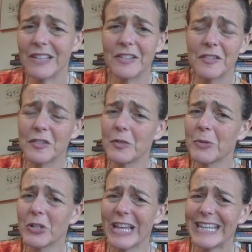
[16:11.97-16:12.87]

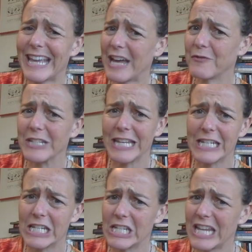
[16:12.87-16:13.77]
super like
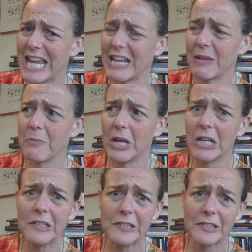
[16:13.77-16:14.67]
caffeinated
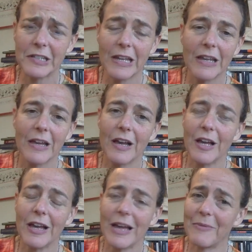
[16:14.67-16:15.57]
buzz.
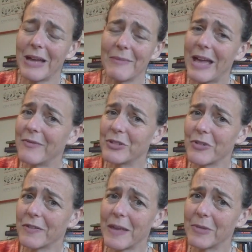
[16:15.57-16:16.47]
I haven't
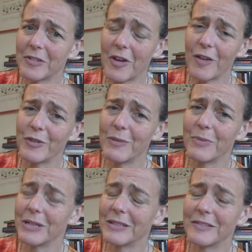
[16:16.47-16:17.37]
drunk that much coffee,
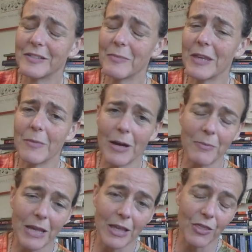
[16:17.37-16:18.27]
but something about
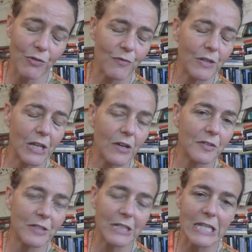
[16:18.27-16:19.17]
making 3
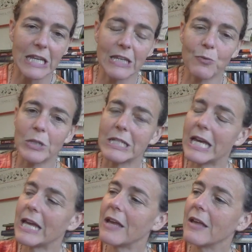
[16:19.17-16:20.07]
videos in one
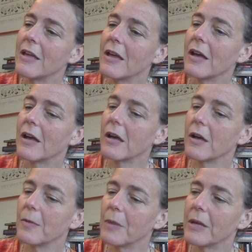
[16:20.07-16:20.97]
day. And,